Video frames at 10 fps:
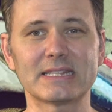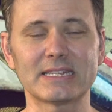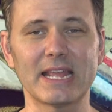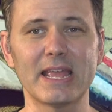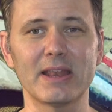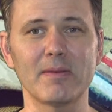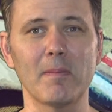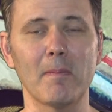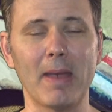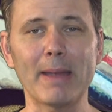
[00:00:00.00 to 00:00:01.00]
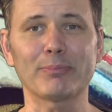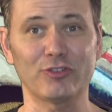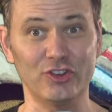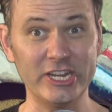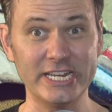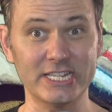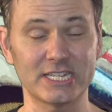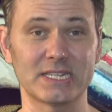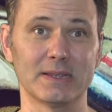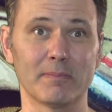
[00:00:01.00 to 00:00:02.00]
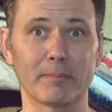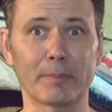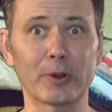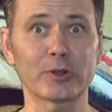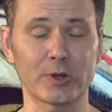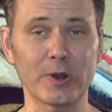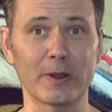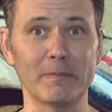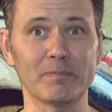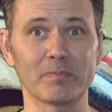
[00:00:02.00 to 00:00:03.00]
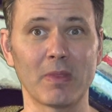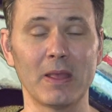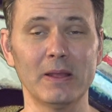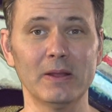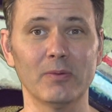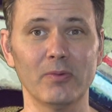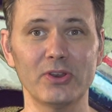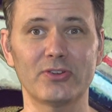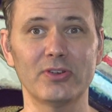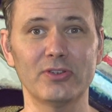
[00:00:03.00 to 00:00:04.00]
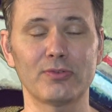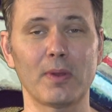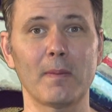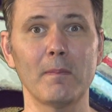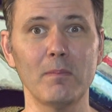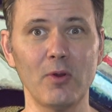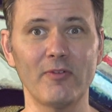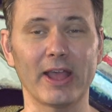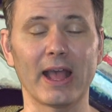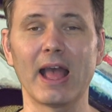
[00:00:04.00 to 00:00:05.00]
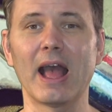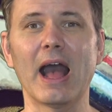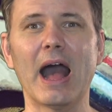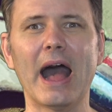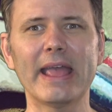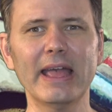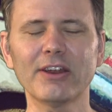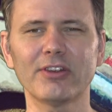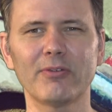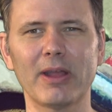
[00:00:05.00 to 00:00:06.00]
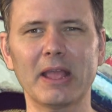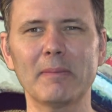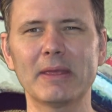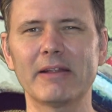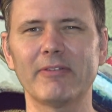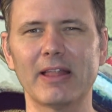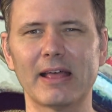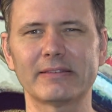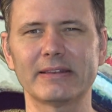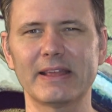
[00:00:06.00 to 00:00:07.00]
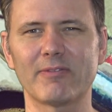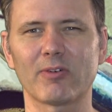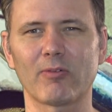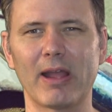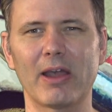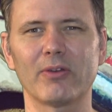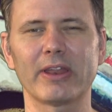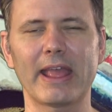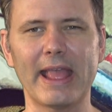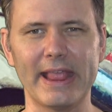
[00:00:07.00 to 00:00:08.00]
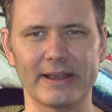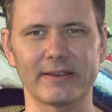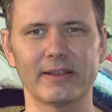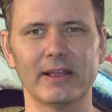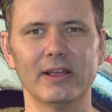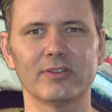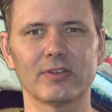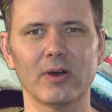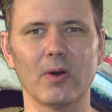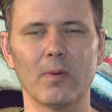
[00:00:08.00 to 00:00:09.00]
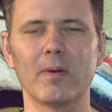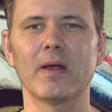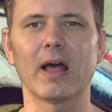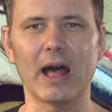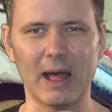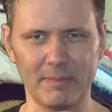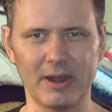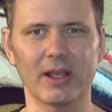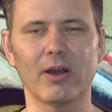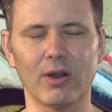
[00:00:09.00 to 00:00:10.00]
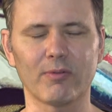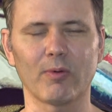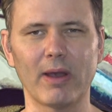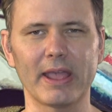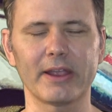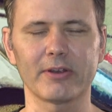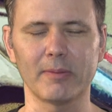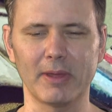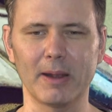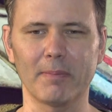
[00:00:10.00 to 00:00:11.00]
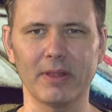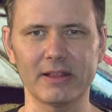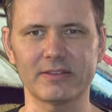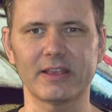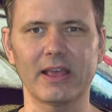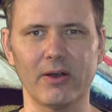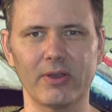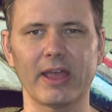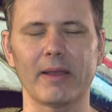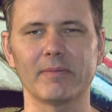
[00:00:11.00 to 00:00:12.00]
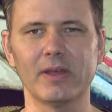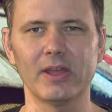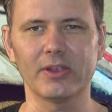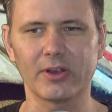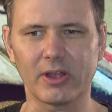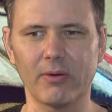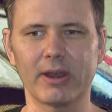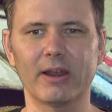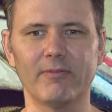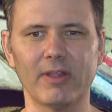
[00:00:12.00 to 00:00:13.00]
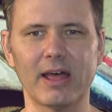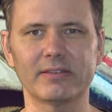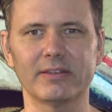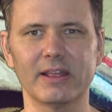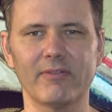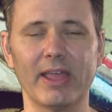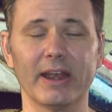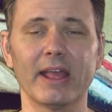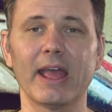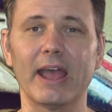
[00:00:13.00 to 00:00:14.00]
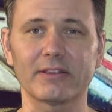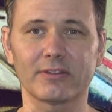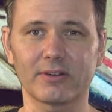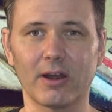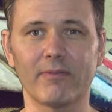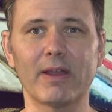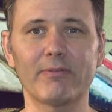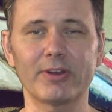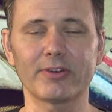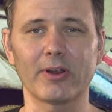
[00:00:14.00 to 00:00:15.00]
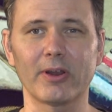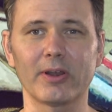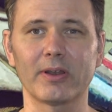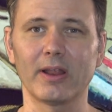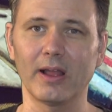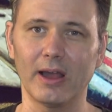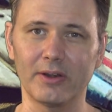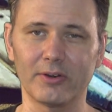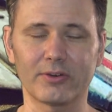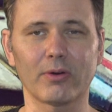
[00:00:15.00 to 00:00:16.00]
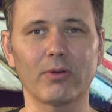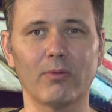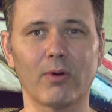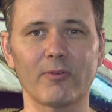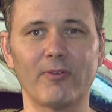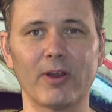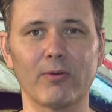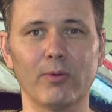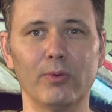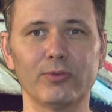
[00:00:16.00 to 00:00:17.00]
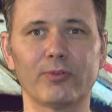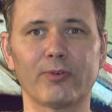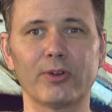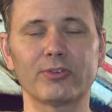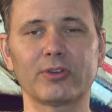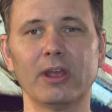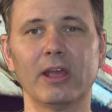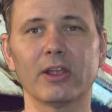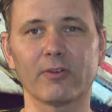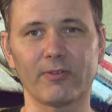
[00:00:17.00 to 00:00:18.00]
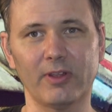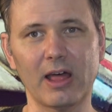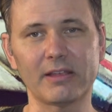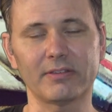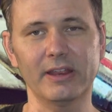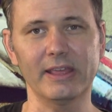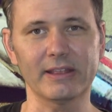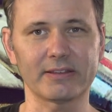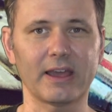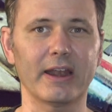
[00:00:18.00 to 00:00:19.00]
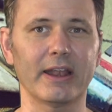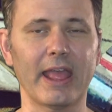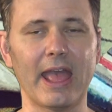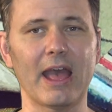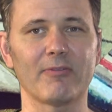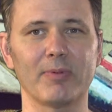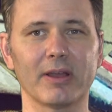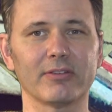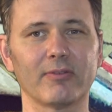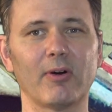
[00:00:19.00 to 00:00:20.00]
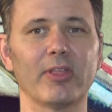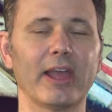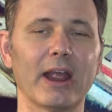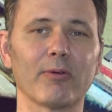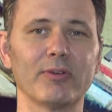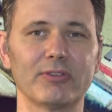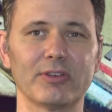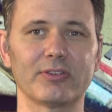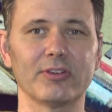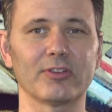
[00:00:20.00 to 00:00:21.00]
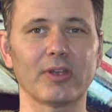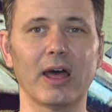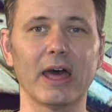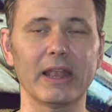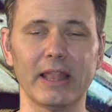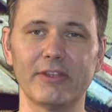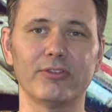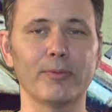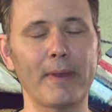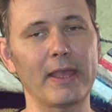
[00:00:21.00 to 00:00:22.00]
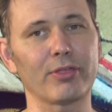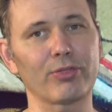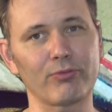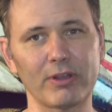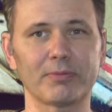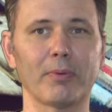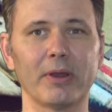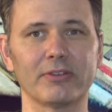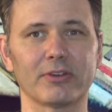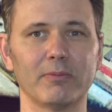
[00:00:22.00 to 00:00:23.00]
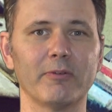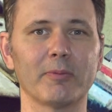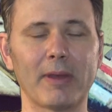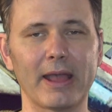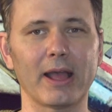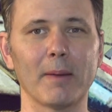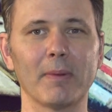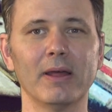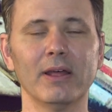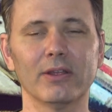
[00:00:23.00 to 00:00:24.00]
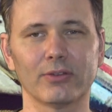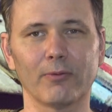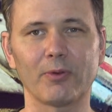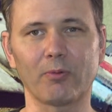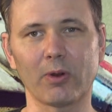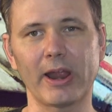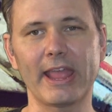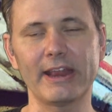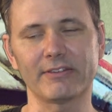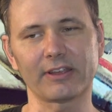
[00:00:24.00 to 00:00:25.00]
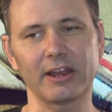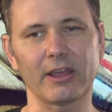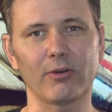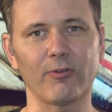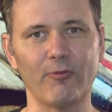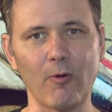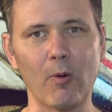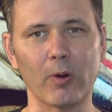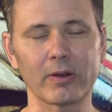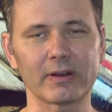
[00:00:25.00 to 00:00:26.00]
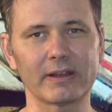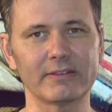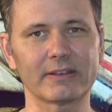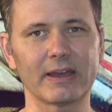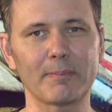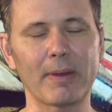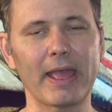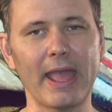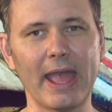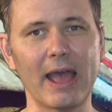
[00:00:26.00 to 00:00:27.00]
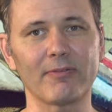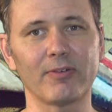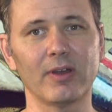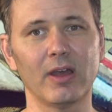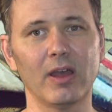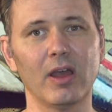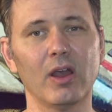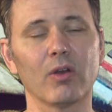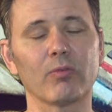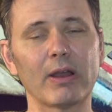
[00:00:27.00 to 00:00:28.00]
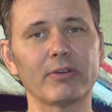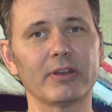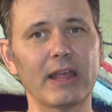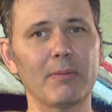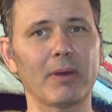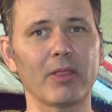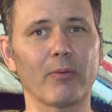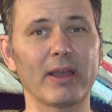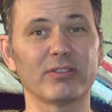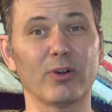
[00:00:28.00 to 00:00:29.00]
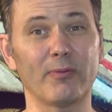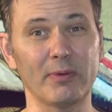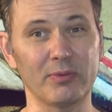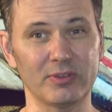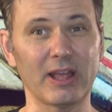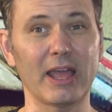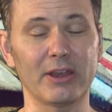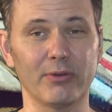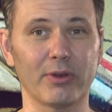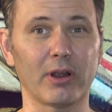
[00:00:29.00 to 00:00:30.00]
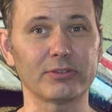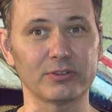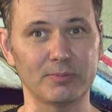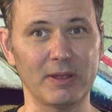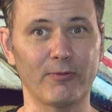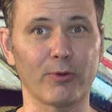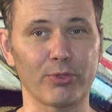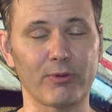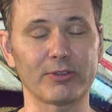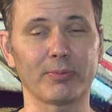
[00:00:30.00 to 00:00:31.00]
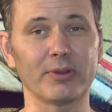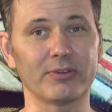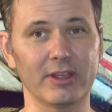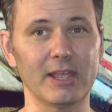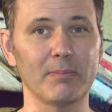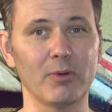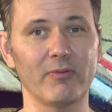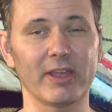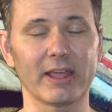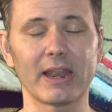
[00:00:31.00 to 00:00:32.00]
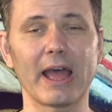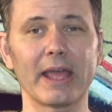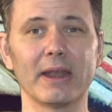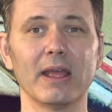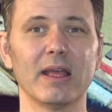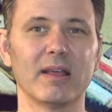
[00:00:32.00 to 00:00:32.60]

10 map sheets per turn, which is moving. I actually recommend a velocity of around 8. So I'm going to go over why here in a minute, but let's say, okay, you're going at a velocity of 8. At the start of every turn, under Total Warfare rules, first, your velocity gets cut in half because of all the air resistance, unless you pay thrust points to move it back up. So if you were 8, it's going to go to 4 because it's cut by half. Rounded down, by the way, so if it was 9, you could also spend 4 thrust points to keep moving at 9.